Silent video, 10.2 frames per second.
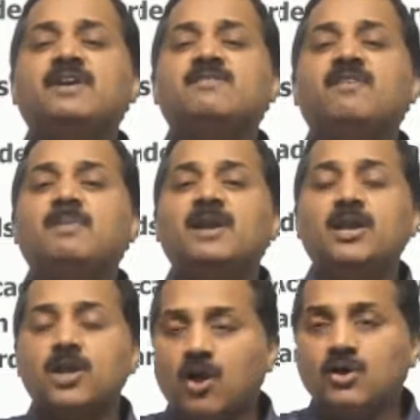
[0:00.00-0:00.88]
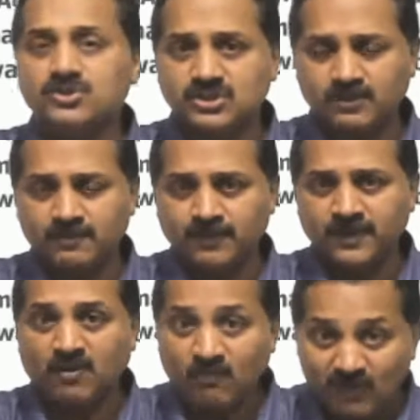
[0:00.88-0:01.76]
will be lost
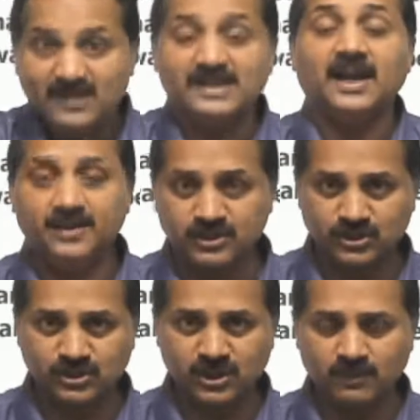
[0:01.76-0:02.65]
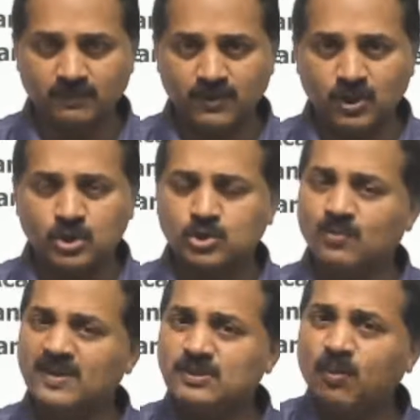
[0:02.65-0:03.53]
with that decision. So
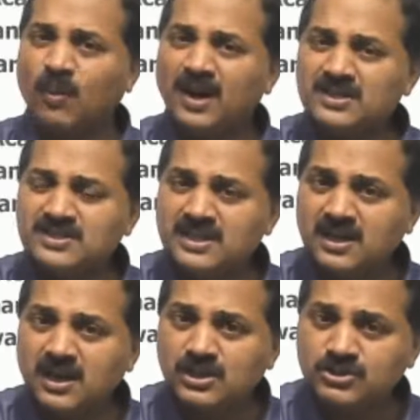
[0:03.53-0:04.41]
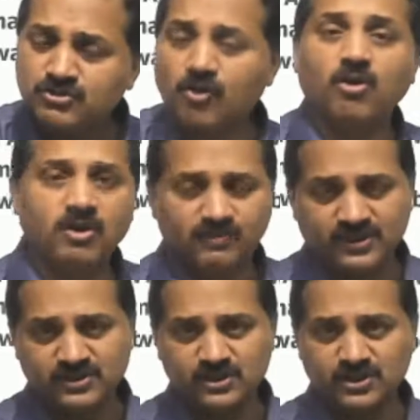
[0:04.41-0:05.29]
with one single stroke of
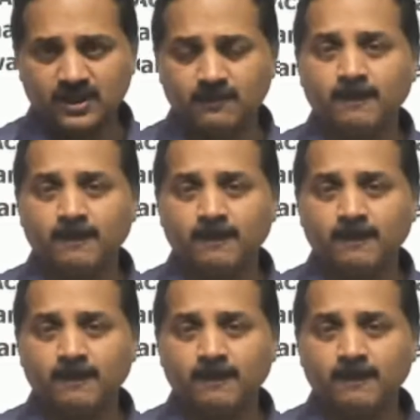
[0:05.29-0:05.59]
decision,